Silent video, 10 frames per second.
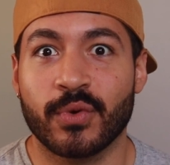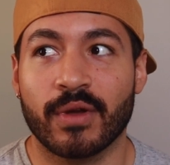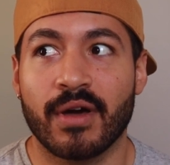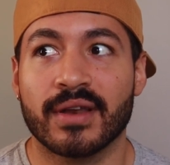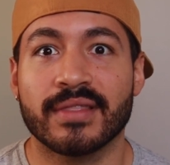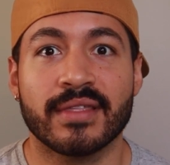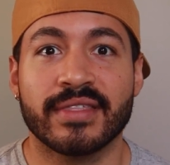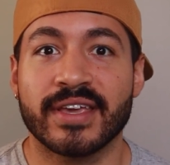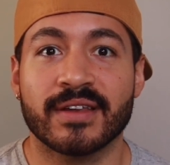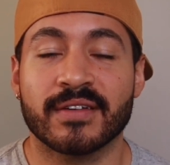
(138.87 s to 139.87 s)
going on in the
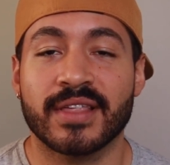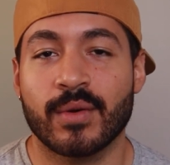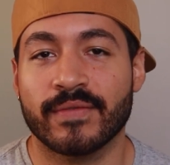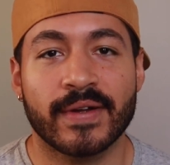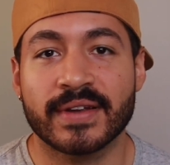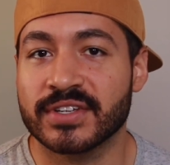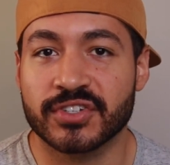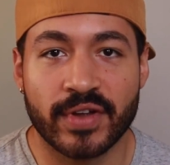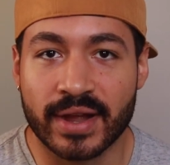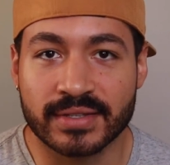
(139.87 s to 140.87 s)
theater that were very
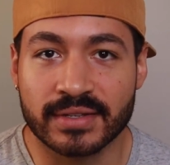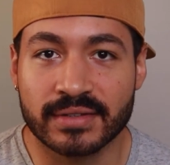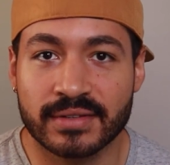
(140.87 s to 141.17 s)
distracting.